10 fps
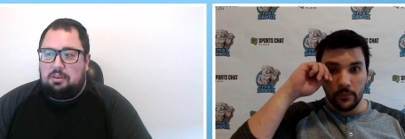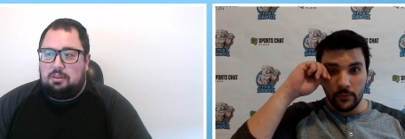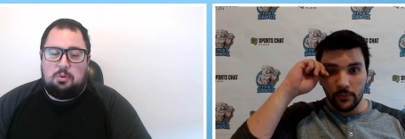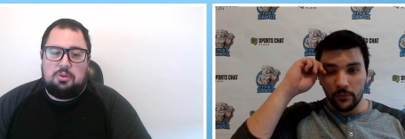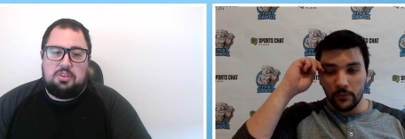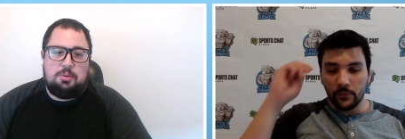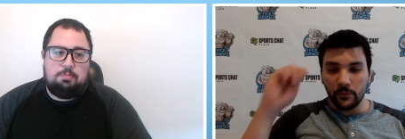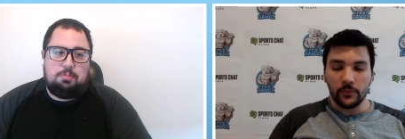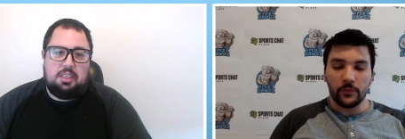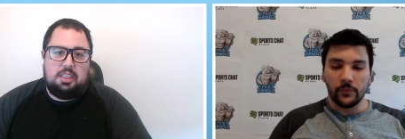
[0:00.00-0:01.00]
Speaker 1: are forced to
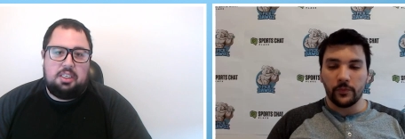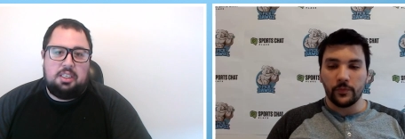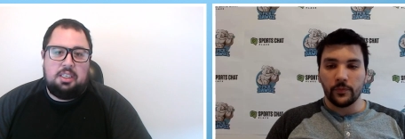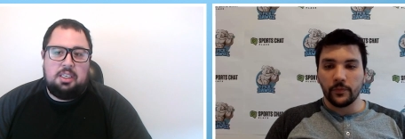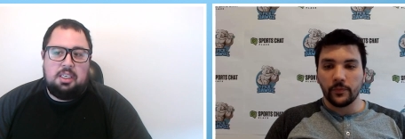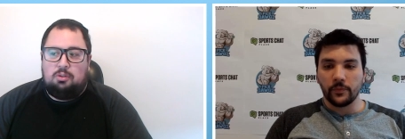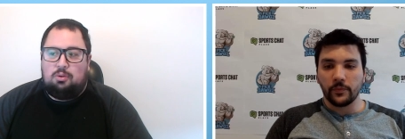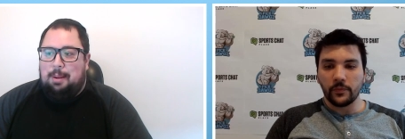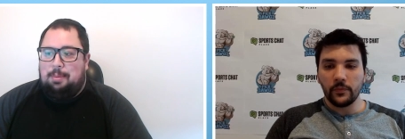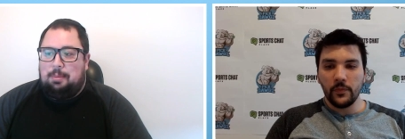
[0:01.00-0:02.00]
to
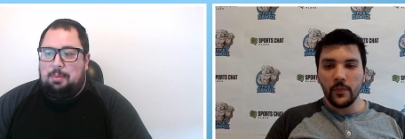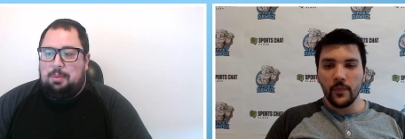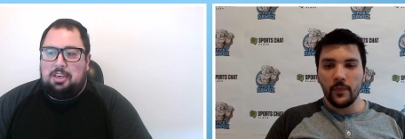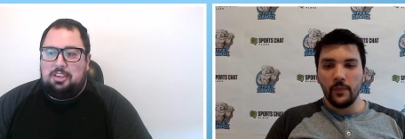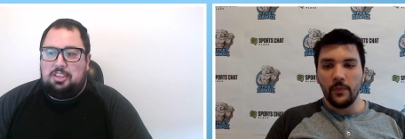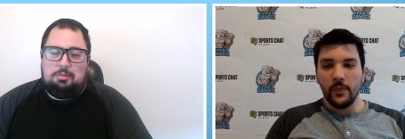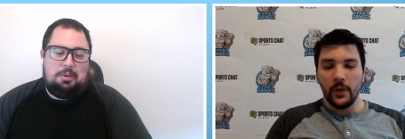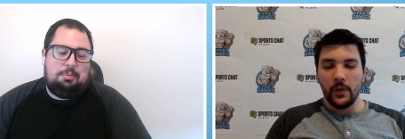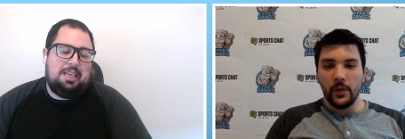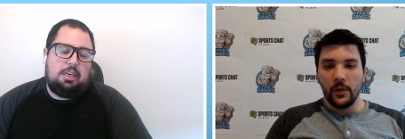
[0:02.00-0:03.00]
ramp up the pressure, maybe
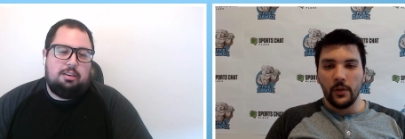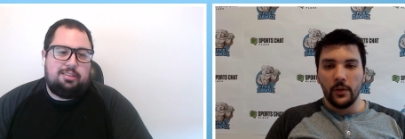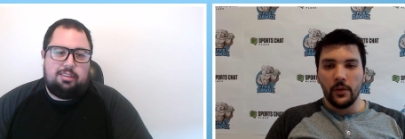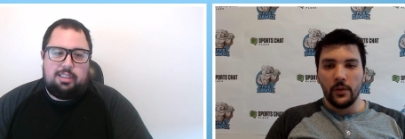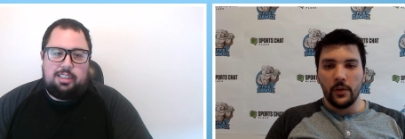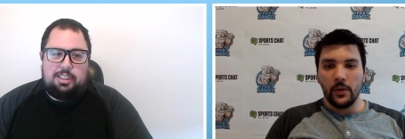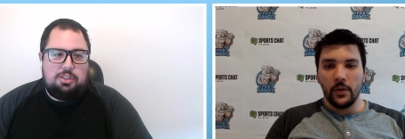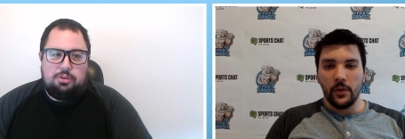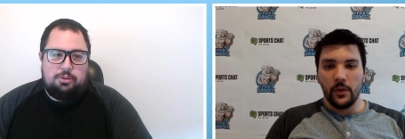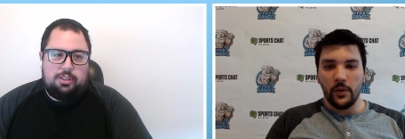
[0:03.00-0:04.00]
get a consolation
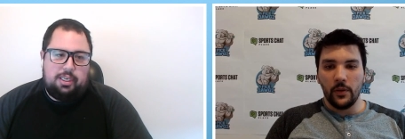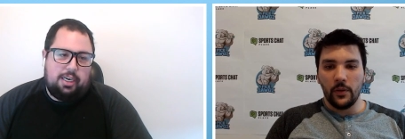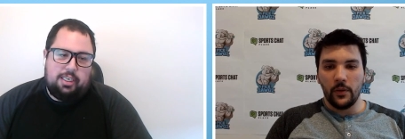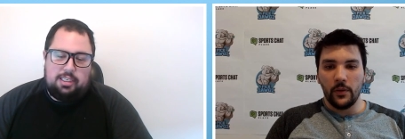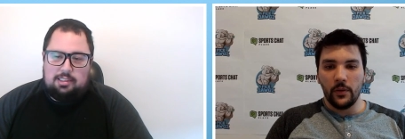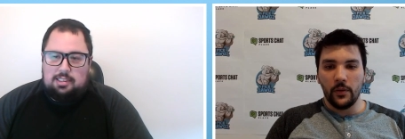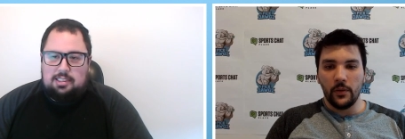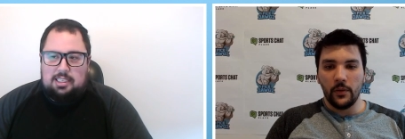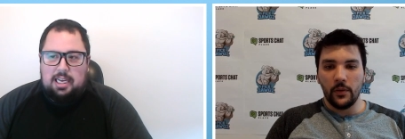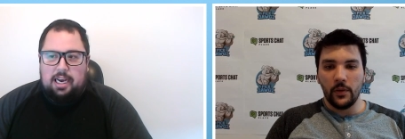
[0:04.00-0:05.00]
goal. I could easily
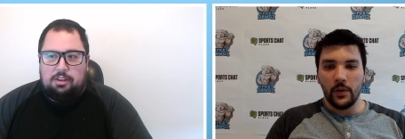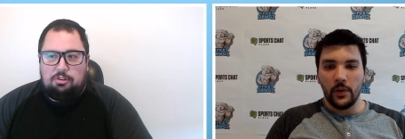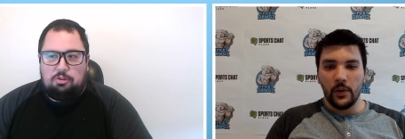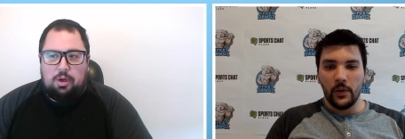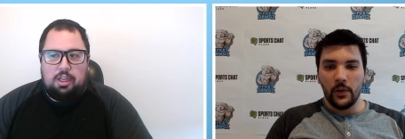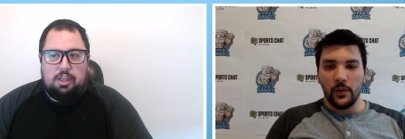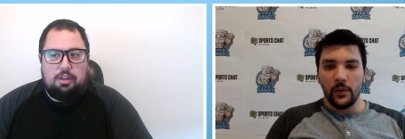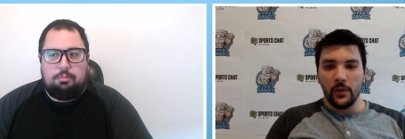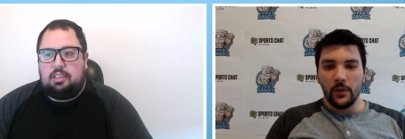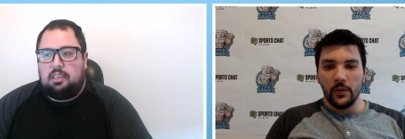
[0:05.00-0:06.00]
see that as well,
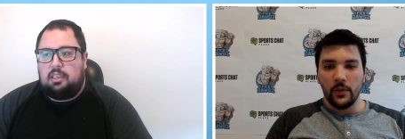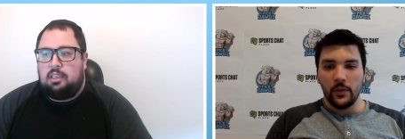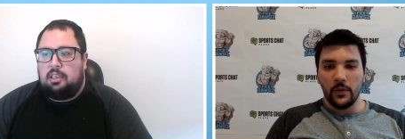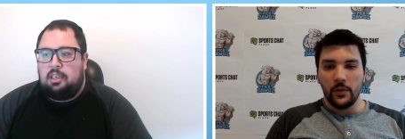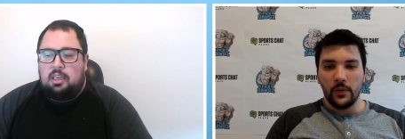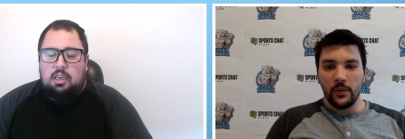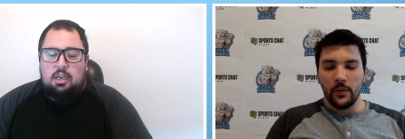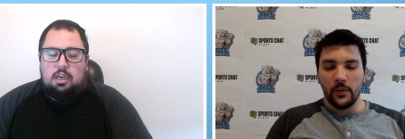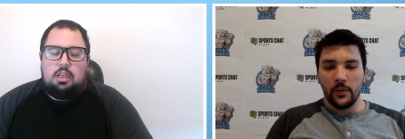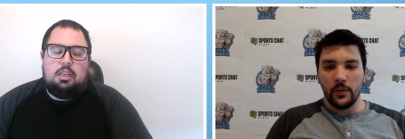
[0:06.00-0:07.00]
but uh,
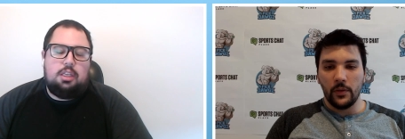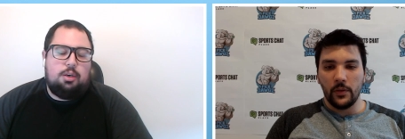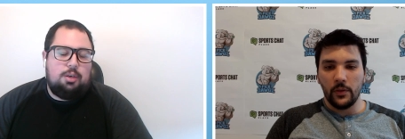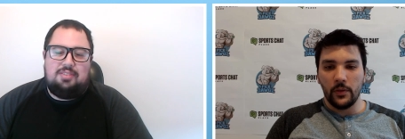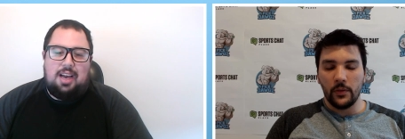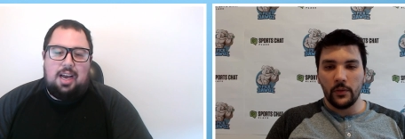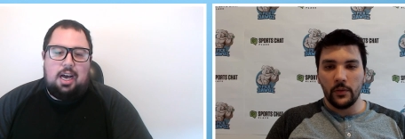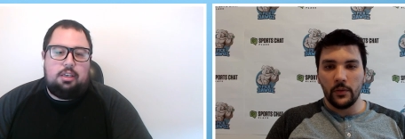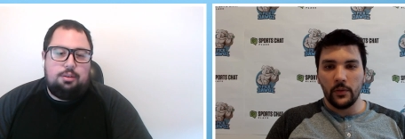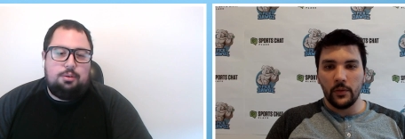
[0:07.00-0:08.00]
there is
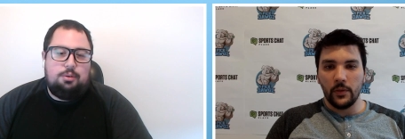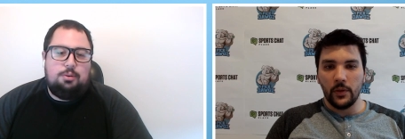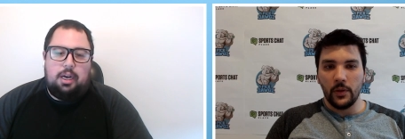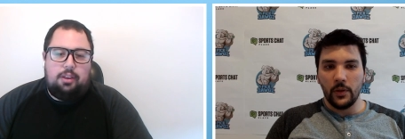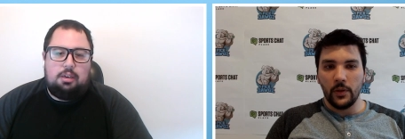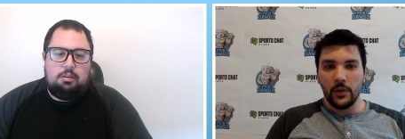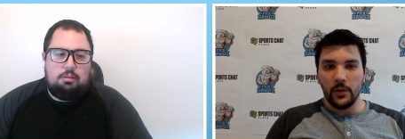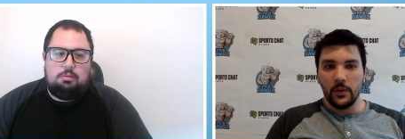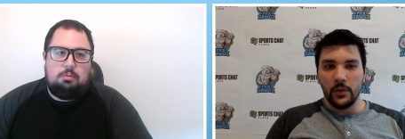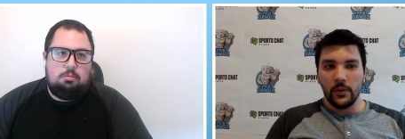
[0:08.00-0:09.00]
value. I think
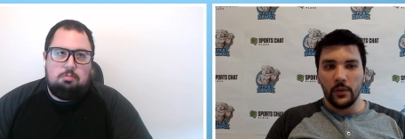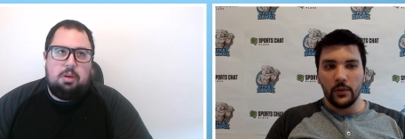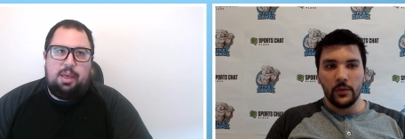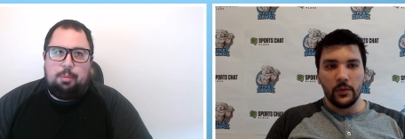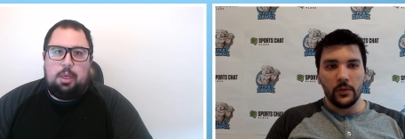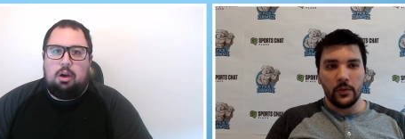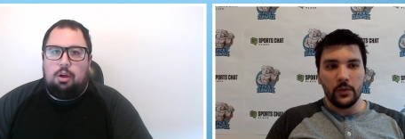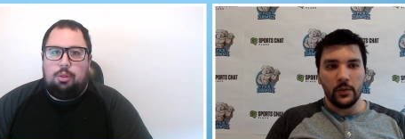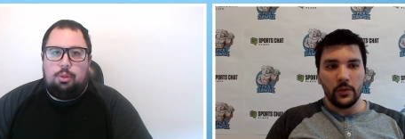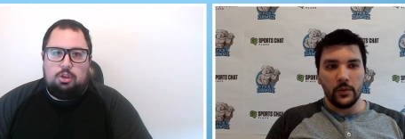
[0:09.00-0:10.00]
maybe
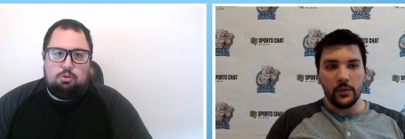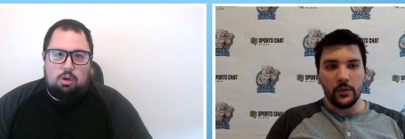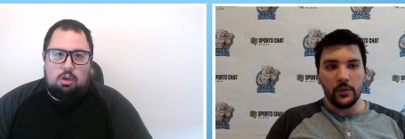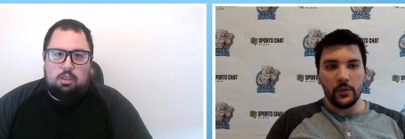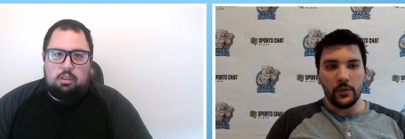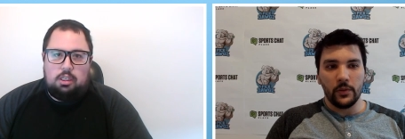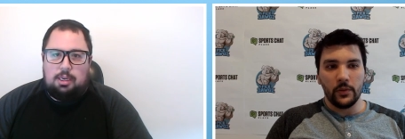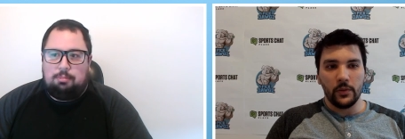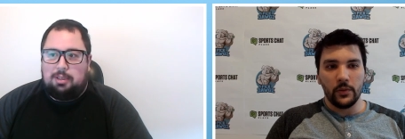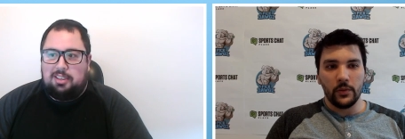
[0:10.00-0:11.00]
on the draw
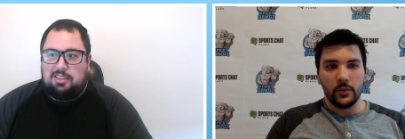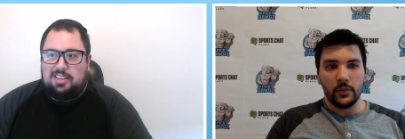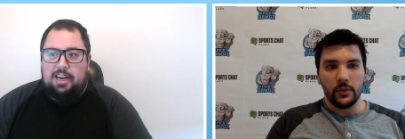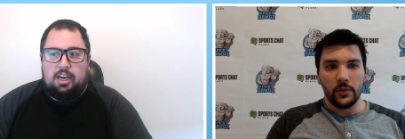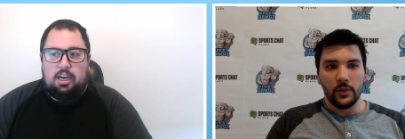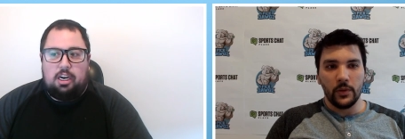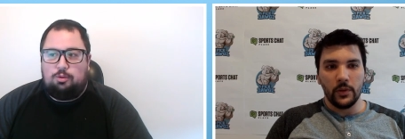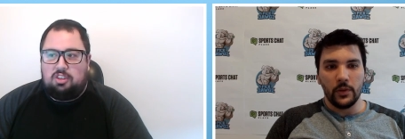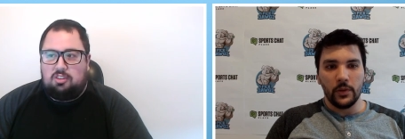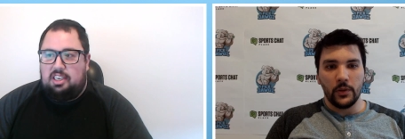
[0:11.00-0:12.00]
at plus eight hundred,
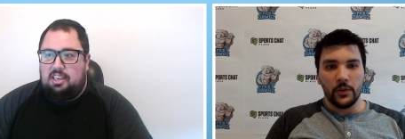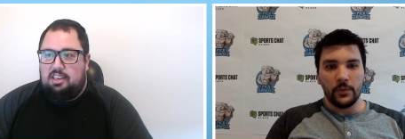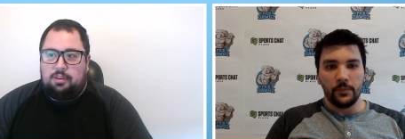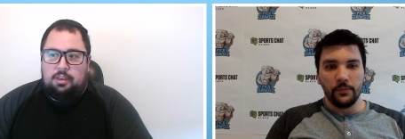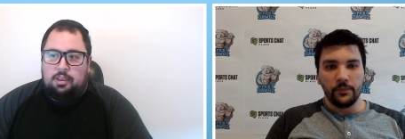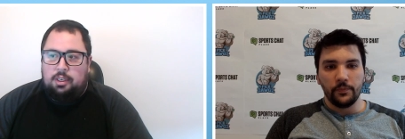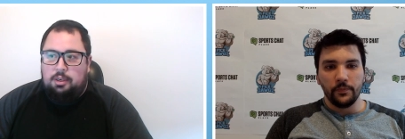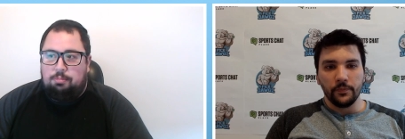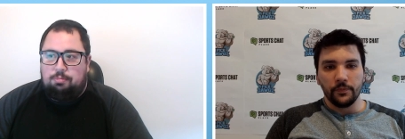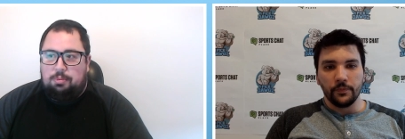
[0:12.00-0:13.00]
just if
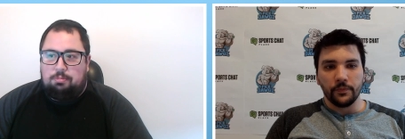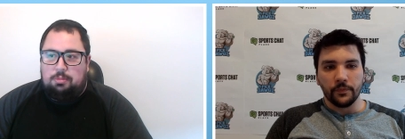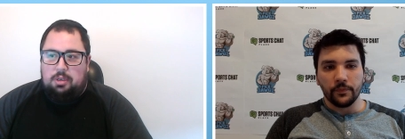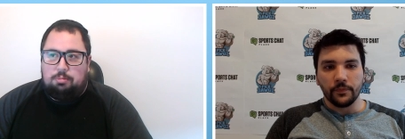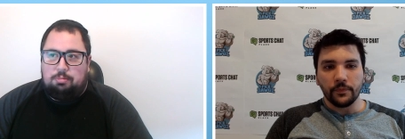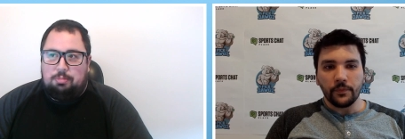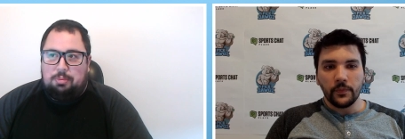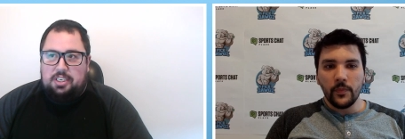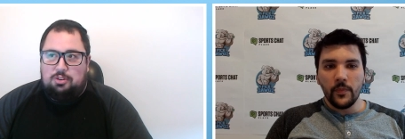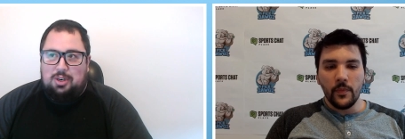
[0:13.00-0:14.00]
you know
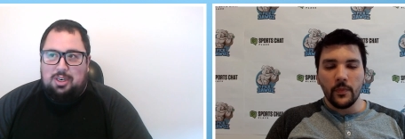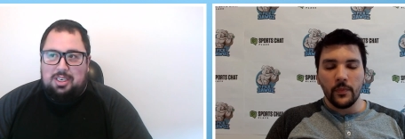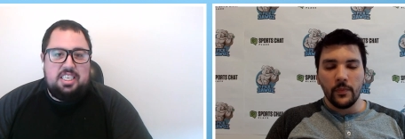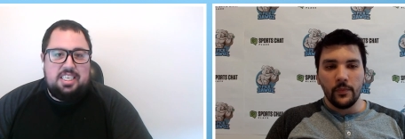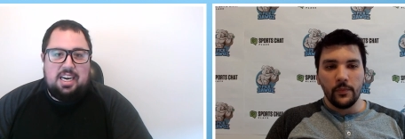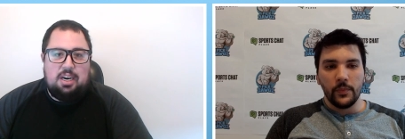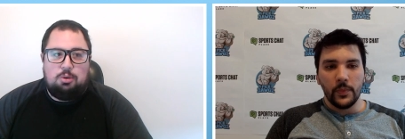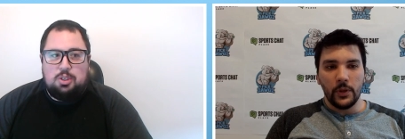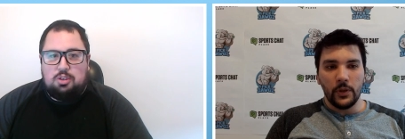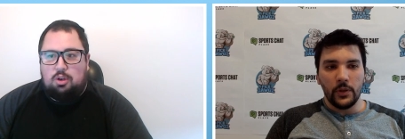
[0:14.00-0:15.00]
Benfica try to sneak out a
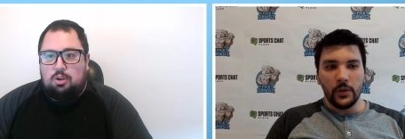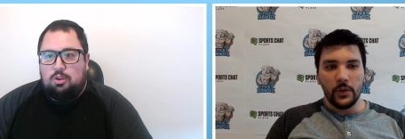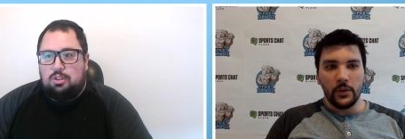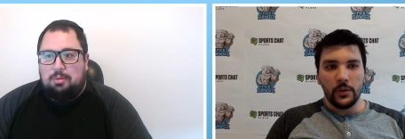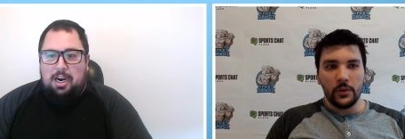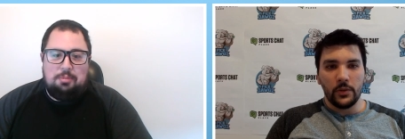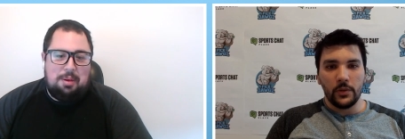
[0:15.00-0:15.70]
result and Bayern